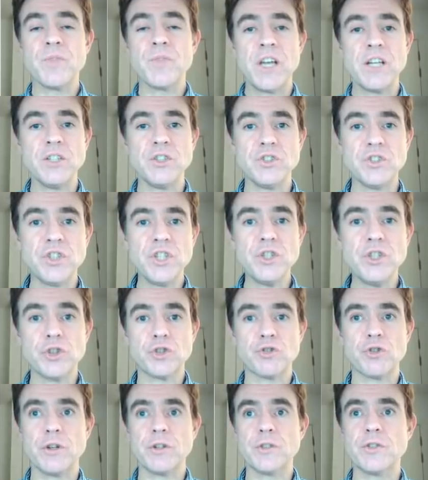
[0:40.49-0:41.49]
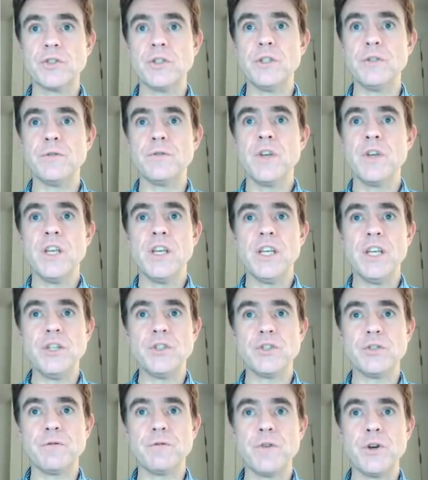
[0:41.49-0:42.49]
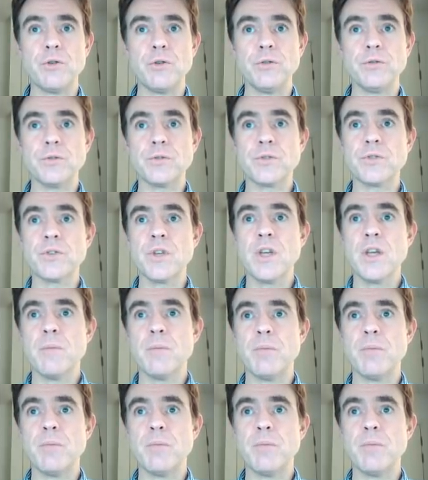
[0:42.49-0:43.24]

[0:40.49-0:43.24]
and destructive interference